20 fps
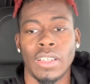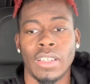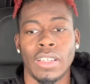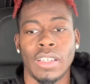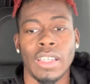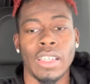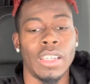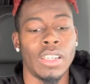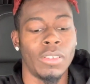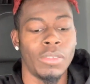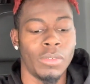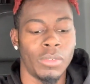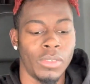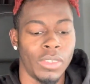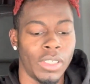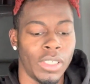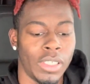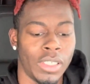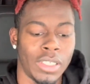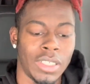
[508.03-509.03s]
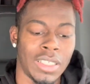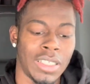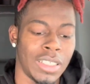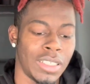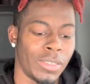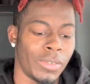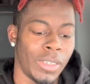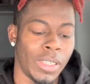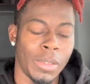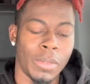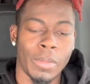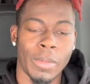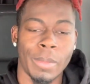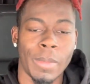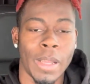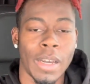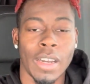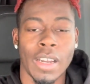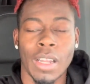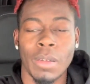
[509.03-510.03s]
it doesn't really
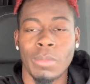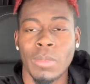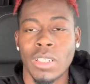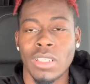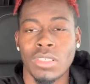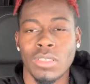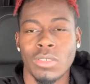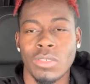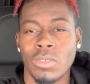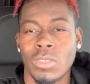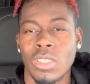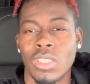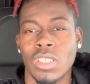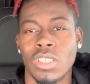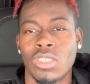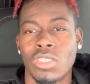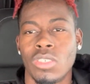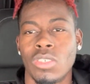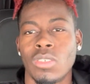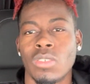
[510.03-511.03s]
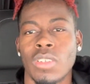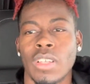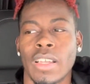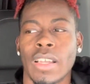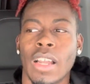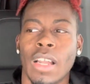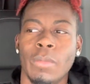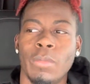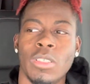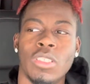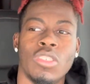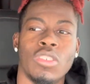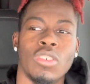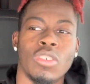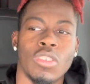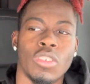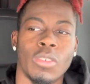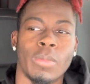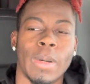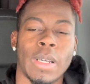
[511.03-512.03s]
matter how much research you do, like how much you
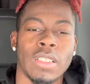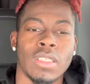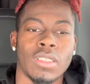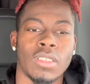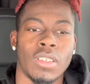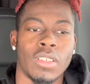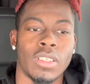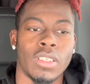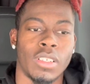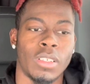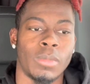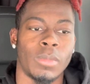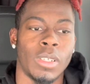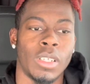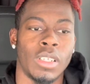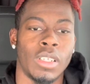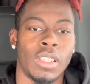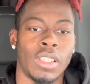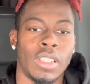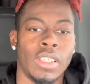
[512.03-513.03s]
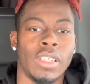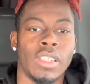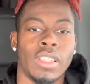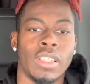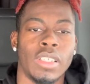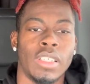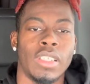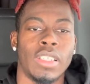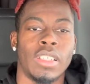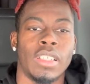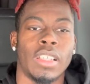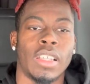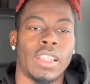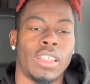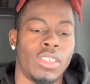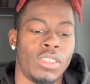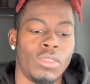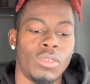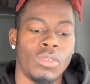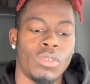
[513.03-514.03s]
know about starting up. Like
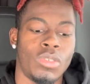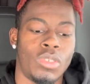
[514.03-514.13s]
you